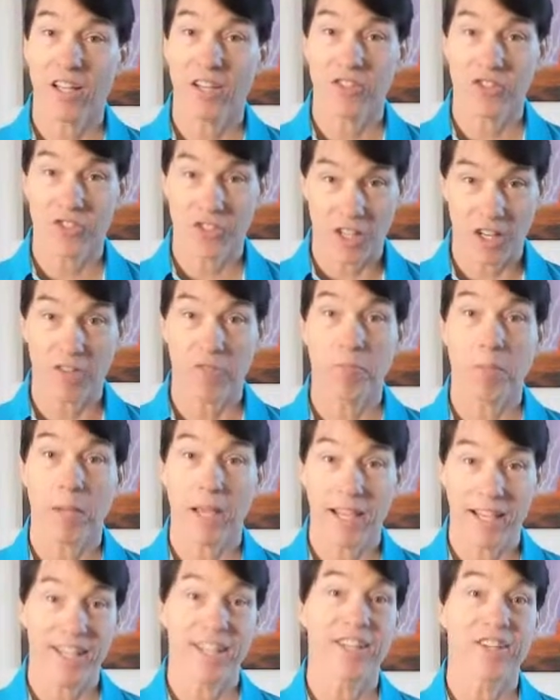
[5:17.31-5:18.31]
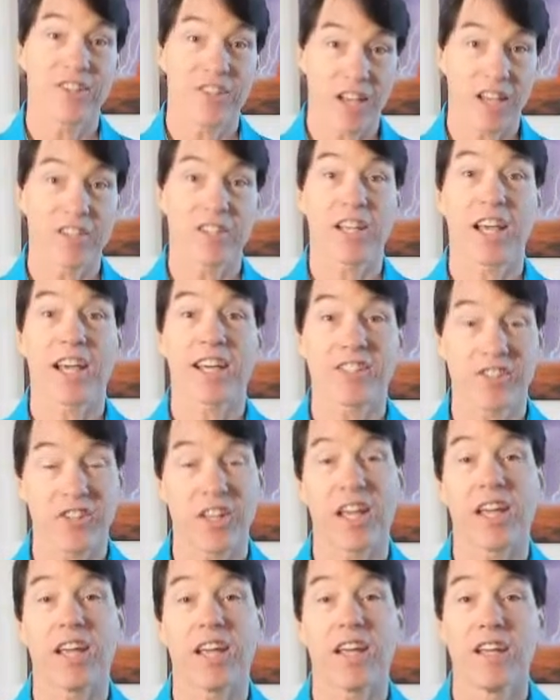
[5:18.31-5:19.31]
instead of paying in on tax
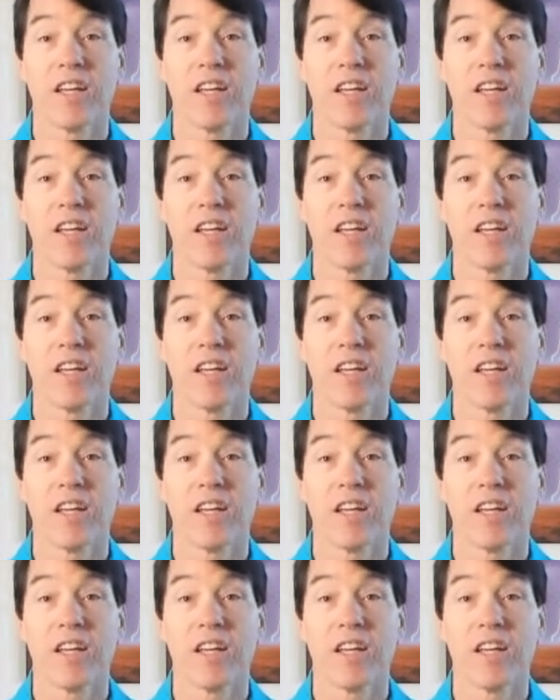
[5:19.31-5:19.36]
day.